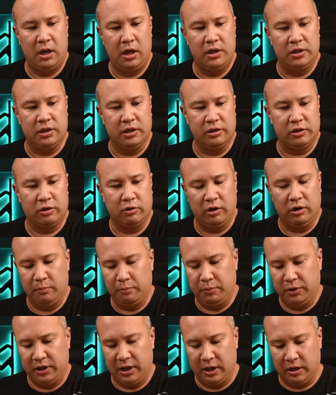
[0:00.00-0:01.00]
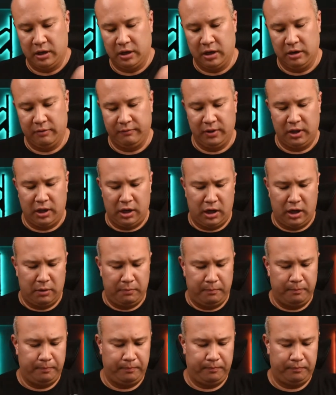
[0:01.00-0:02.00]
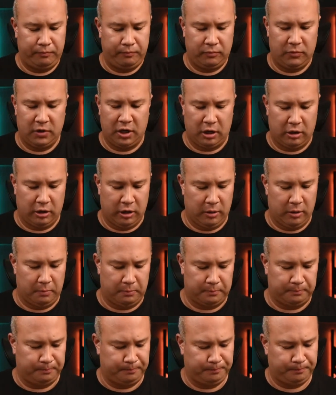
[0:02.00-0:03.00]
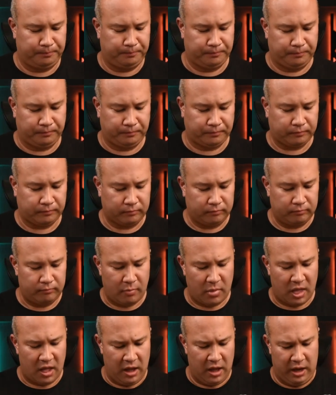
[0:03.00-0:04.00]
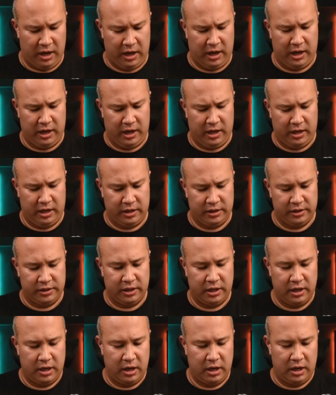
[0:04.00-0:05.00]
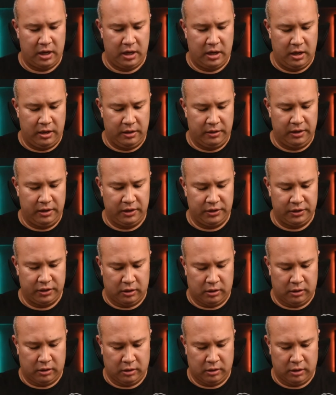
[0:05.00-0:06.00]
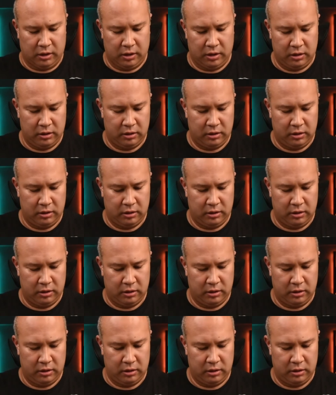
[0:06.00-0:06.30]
Let's go ahead and put that guy over there. All right. And these are